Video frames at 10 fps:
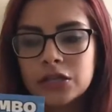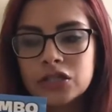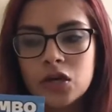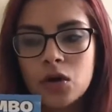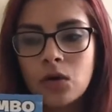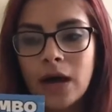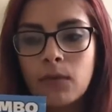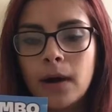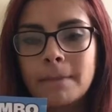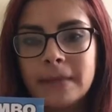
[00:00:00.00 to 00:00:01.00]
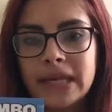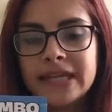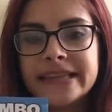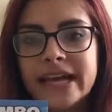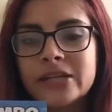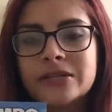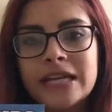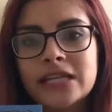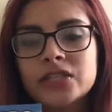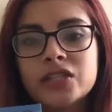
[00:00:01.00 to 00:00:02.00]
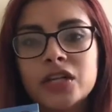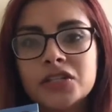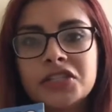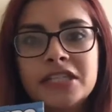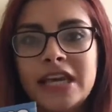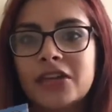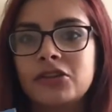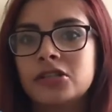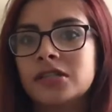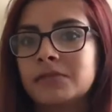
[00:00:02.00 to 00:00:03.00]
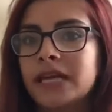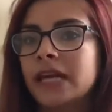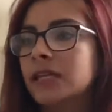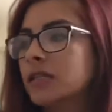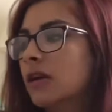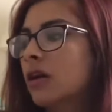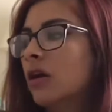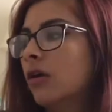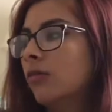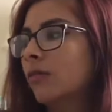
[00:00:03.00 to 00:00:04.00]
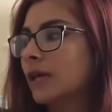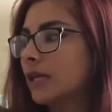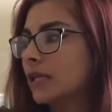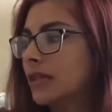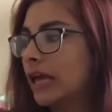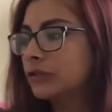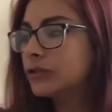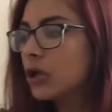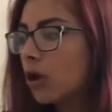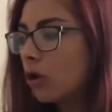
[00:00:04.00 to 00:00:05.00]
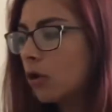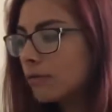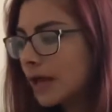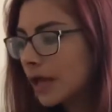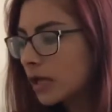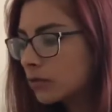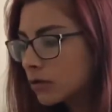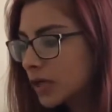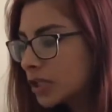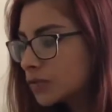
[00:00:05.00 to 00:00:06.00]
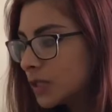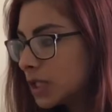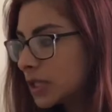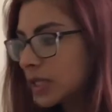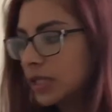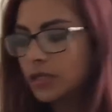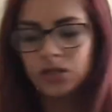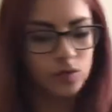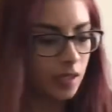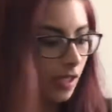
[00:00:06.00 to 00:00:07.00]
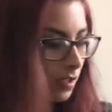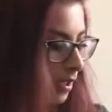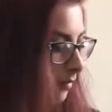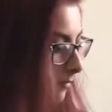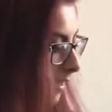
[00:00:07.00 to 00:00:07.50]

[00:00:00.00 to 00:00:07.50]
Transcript: So I want me, Nathaniel, and Hayden to color together some days when Nathaniel's home and we're not doing nothing. So I had got him